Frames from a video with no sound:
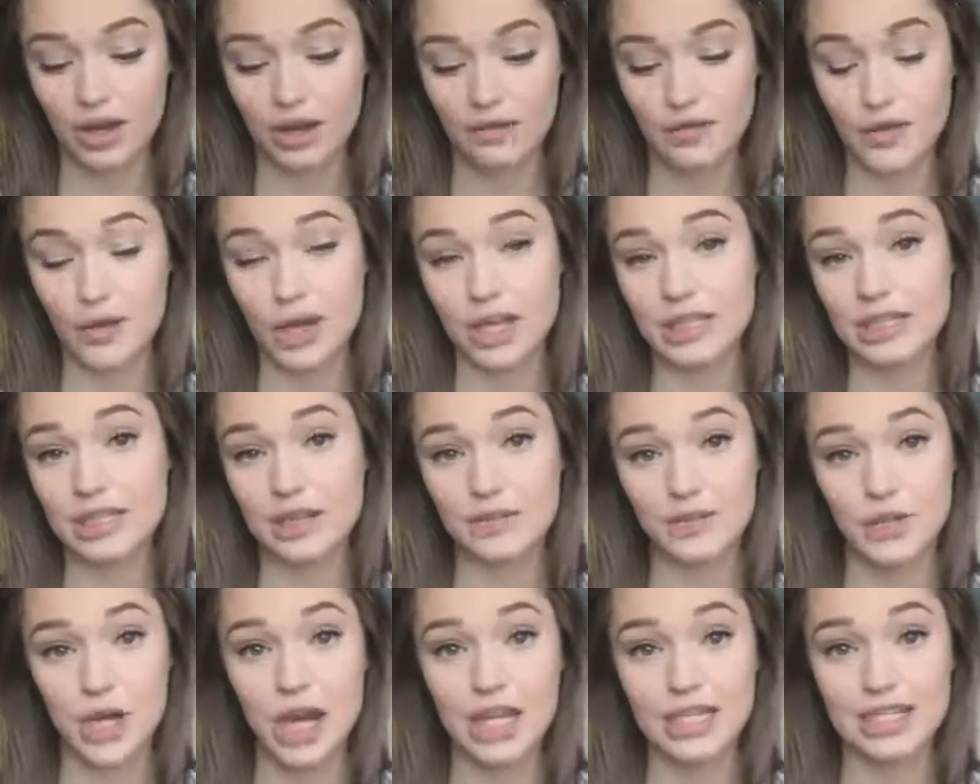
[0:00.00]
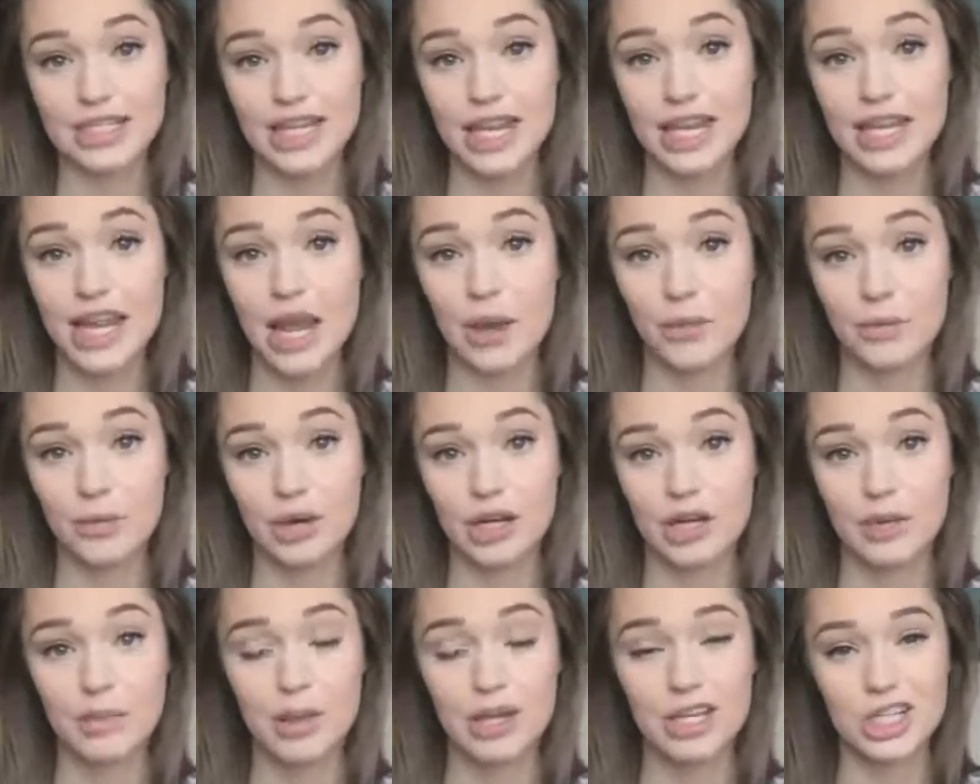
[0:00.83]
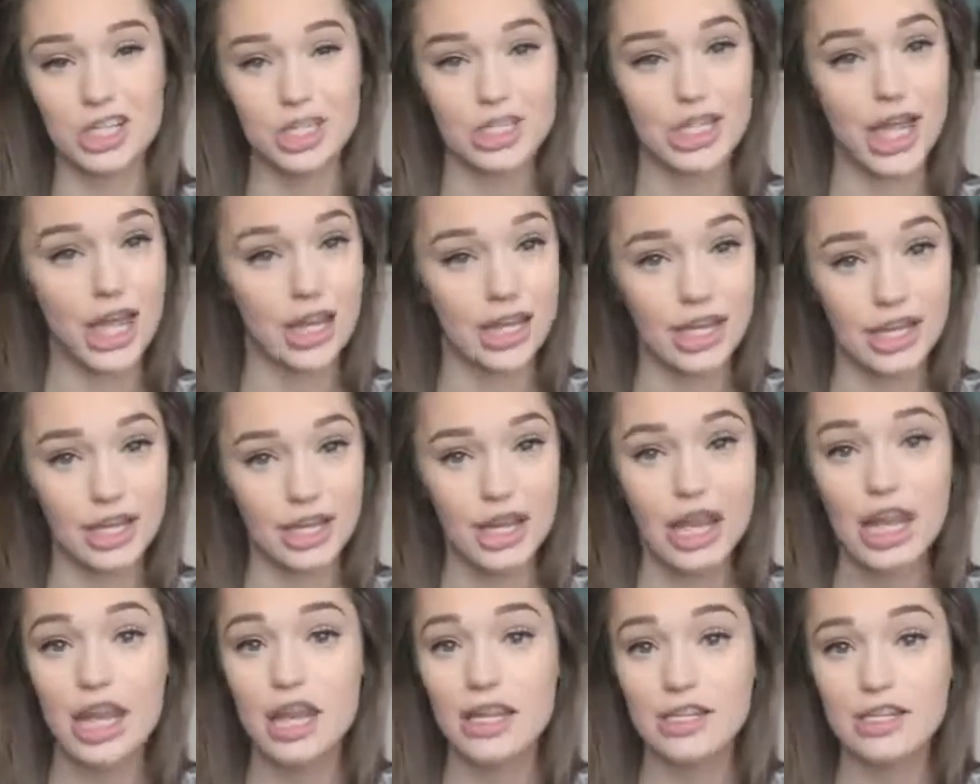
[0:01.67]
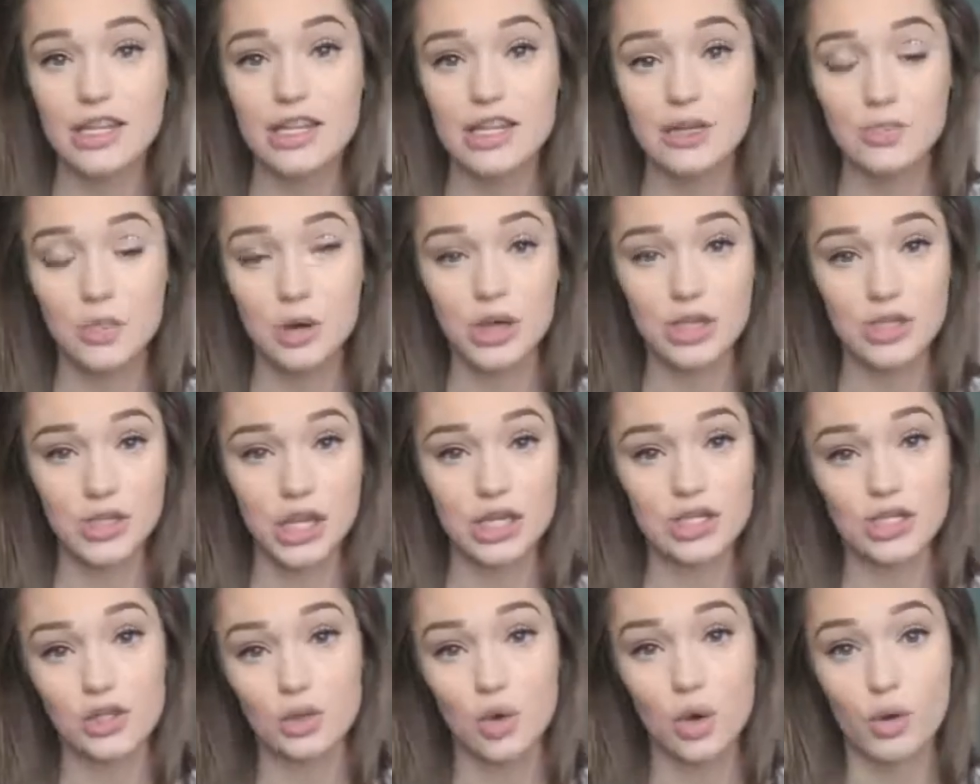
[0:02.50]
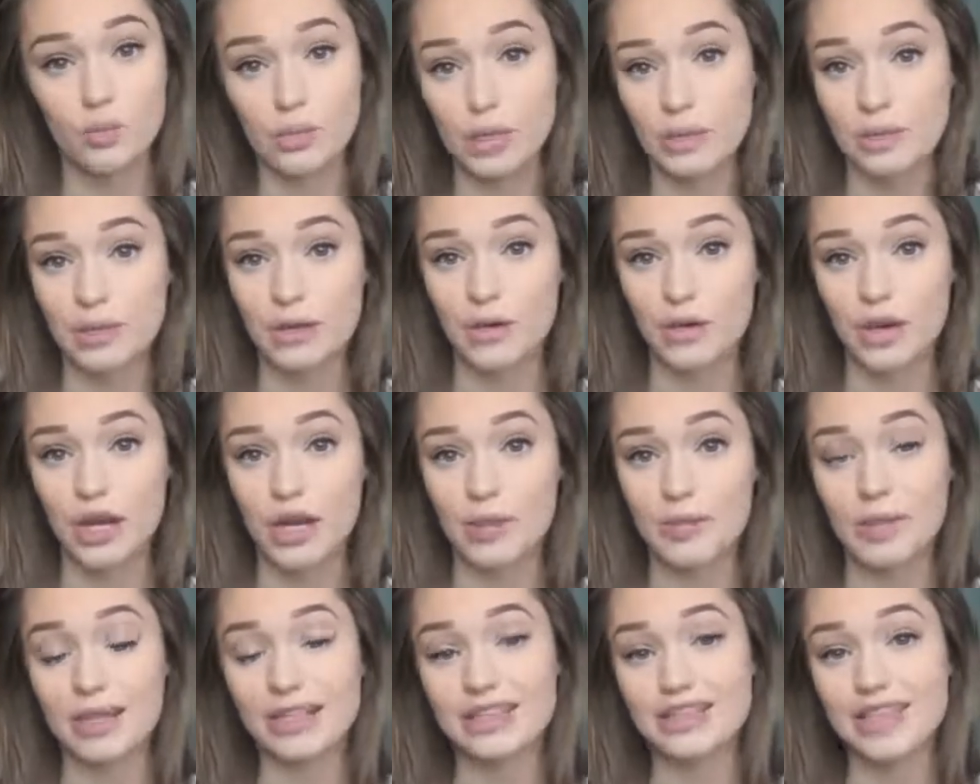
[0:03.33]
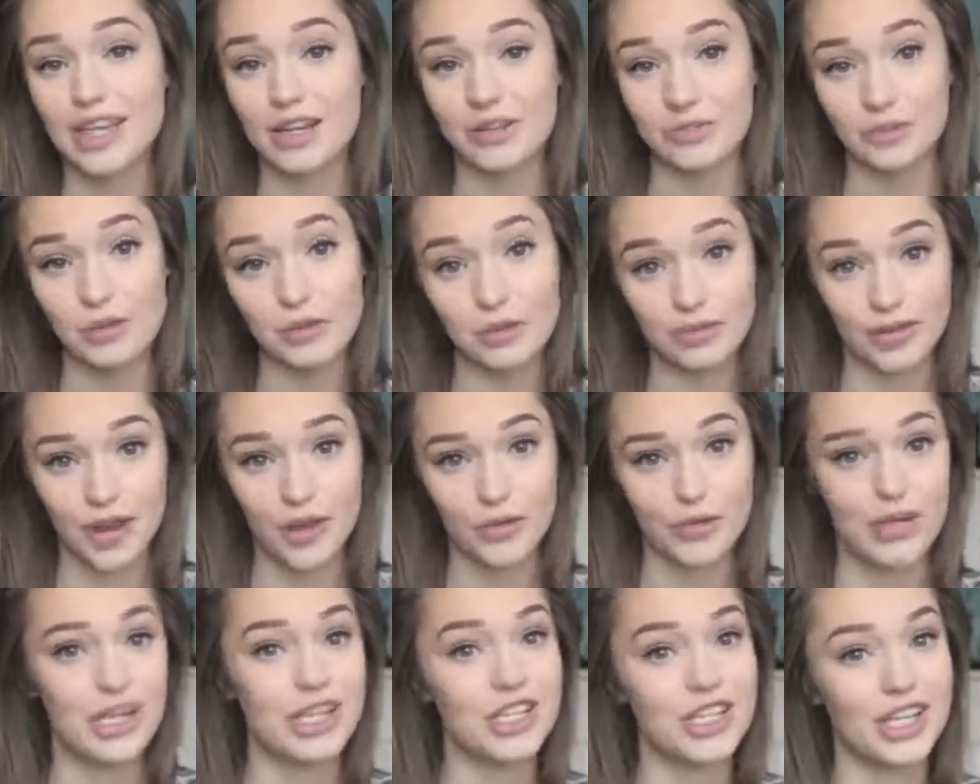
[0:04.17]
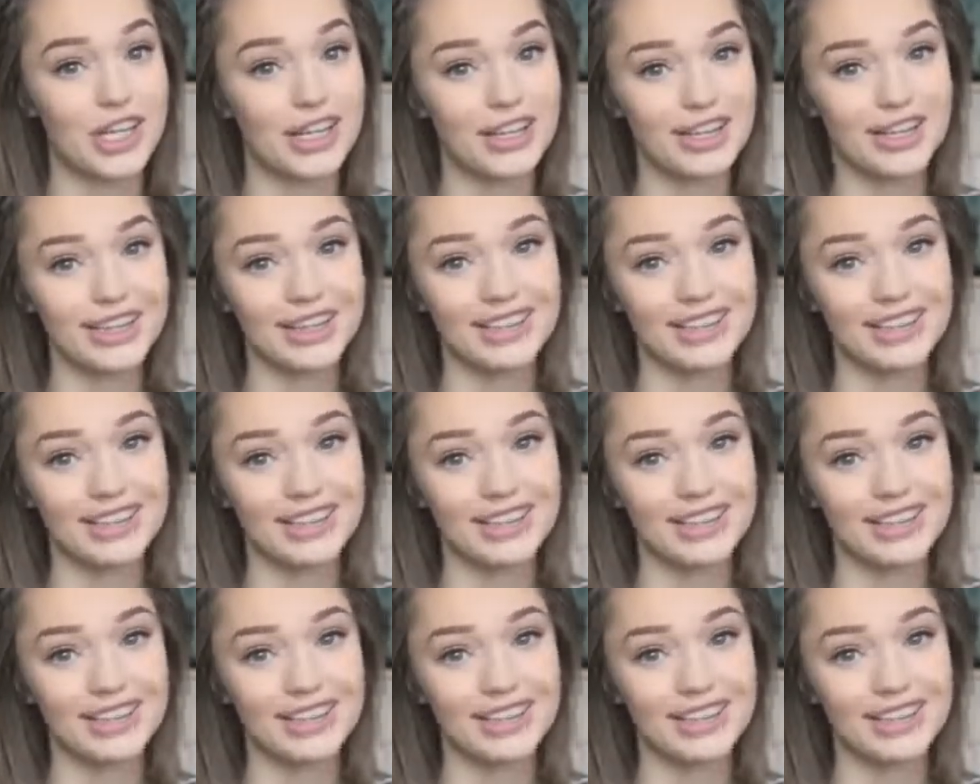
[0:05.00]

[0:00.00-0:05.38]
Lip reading: If you guys have dry skin, I would recommend just any tinted moisturizer or BB cream instead of your foundation.